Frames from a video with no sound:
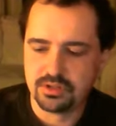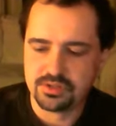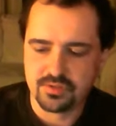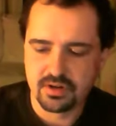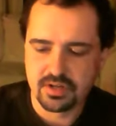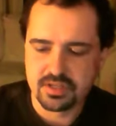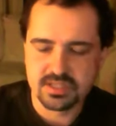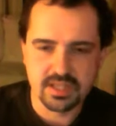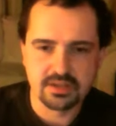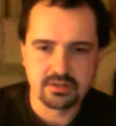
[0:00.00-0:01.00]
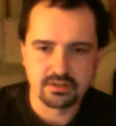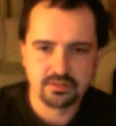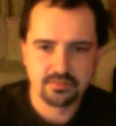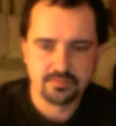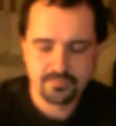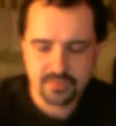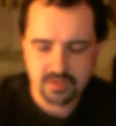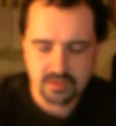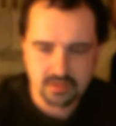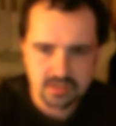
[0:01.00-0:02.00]
It's very slender.
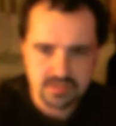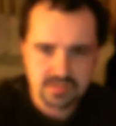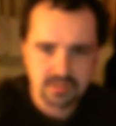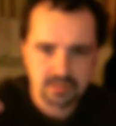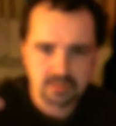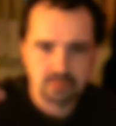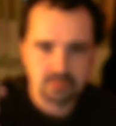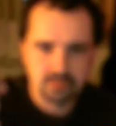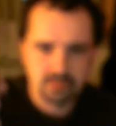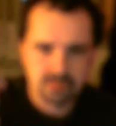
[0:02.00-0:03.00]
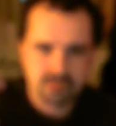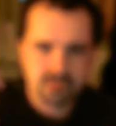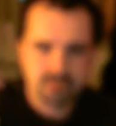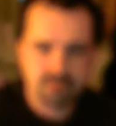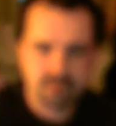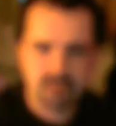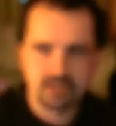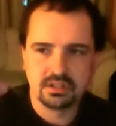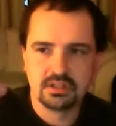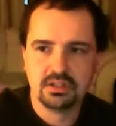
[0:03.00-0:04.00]
Easy to hold and stuff like
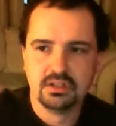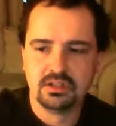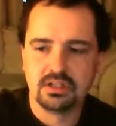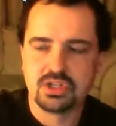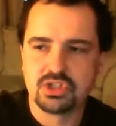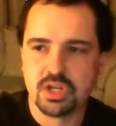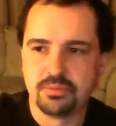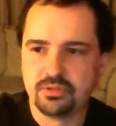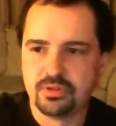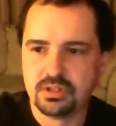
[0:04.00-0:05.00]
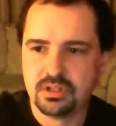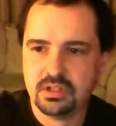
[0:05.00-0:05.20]
that. Nice shape to it.